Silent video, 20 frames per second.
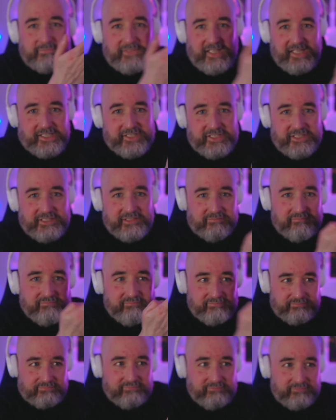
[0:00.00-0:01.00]
This,
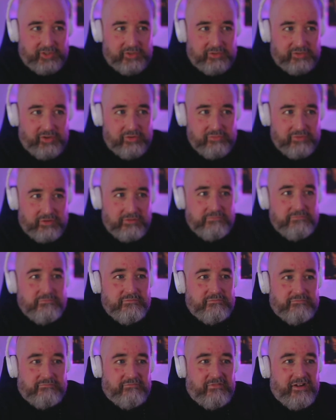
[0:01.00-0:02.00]
you don't go
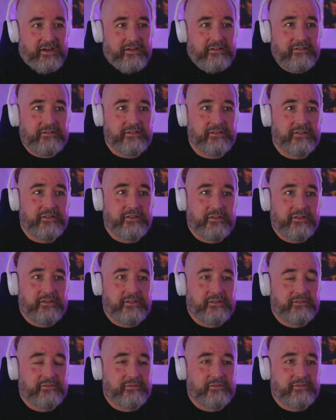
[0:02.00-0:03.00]
round.
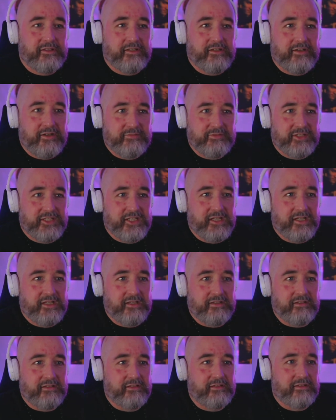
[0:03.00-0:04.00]
You know what I'm
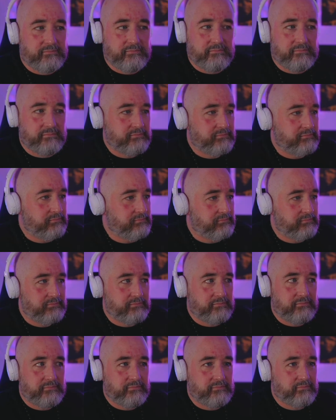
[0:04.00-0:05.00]
saying? It's okay.
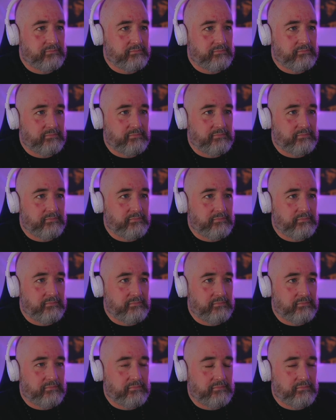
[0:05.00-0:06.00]
They think we're cops.
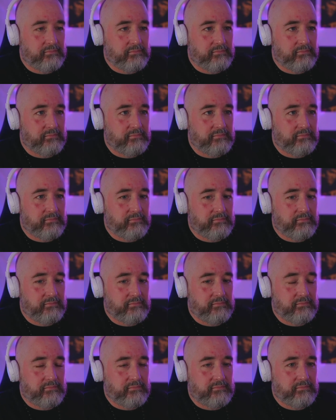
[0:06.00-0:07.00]
They're not going to follow
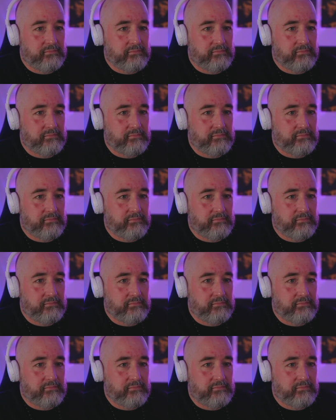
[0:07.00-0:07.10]
us.